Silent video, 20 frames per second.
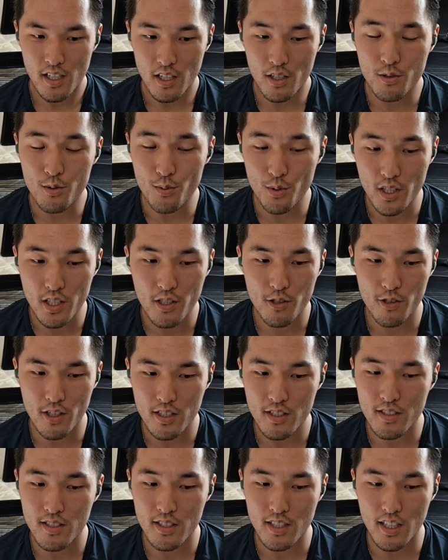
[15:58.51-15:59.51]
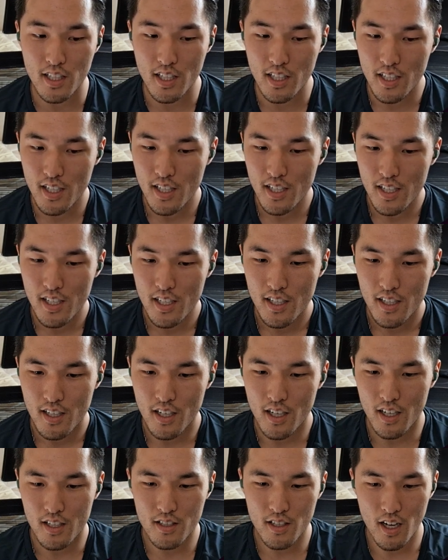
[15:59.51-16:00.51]
it's really great to see
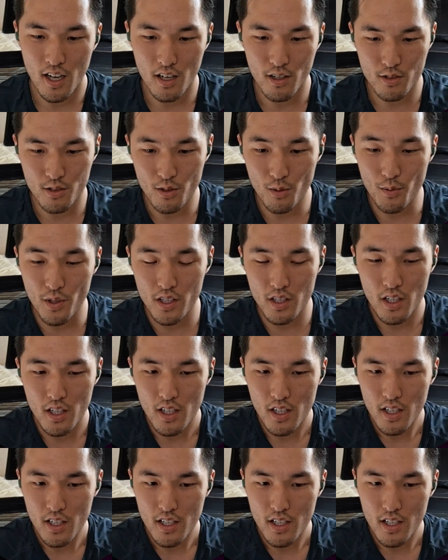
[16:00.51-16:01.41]
how someone